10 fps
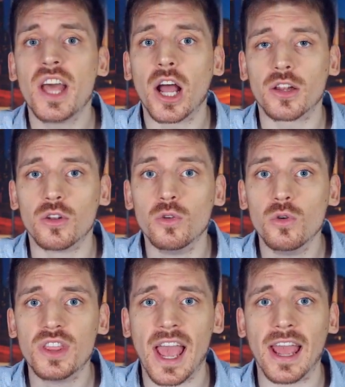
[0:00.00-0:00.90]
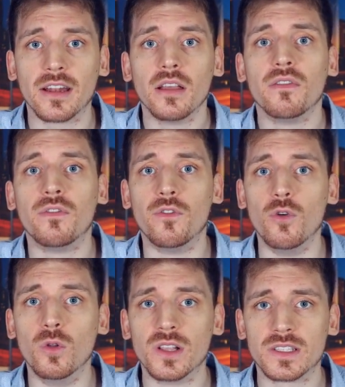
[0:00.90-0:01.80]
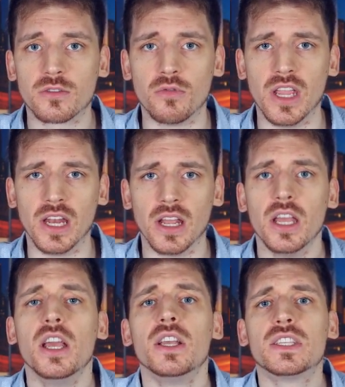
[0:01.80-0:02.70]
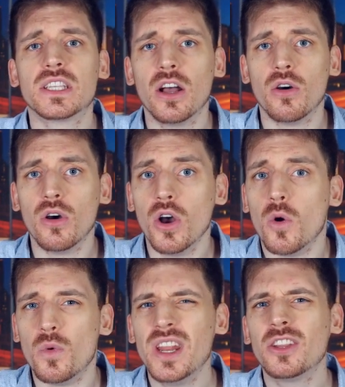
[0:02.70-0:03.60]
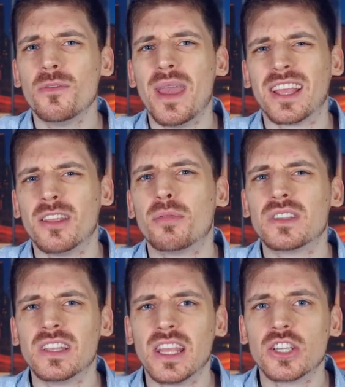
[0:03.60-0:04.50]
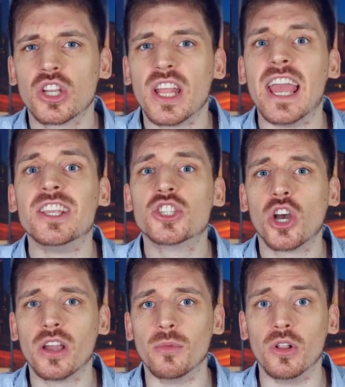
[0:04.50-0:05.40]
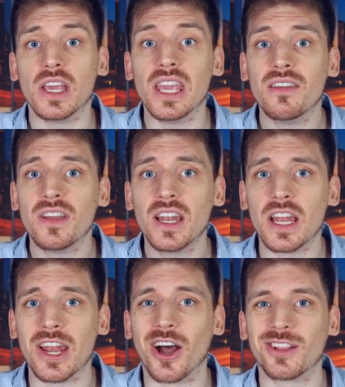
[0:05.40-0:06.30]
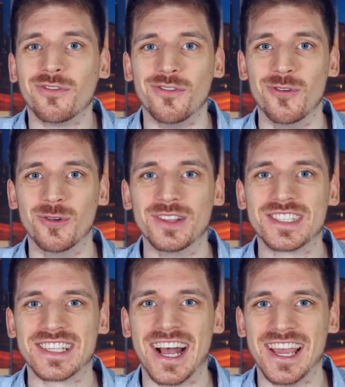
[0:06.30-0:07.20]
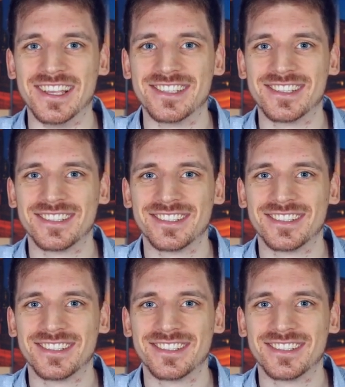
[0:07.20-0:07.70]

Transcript: not do that full screen. So we need to make the presentation enjoyable, even not full size.